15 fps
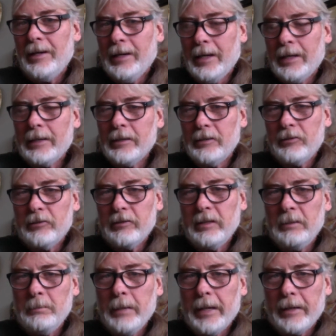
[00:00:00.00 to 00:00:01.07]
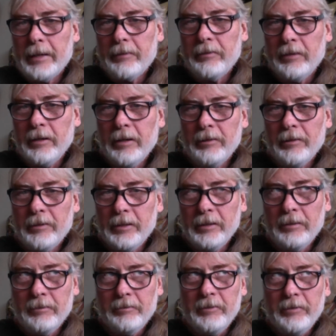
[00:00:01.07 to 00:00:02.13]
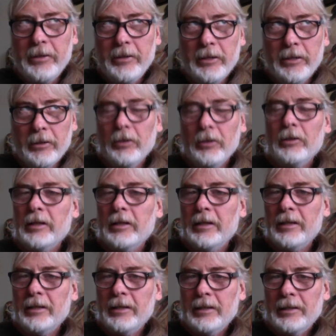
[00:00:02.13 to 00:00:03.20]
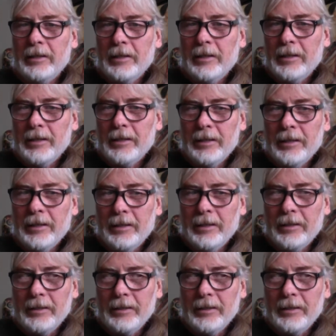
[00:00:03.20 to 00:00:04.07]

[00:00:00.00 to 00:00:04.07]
I can see back there the very early uh,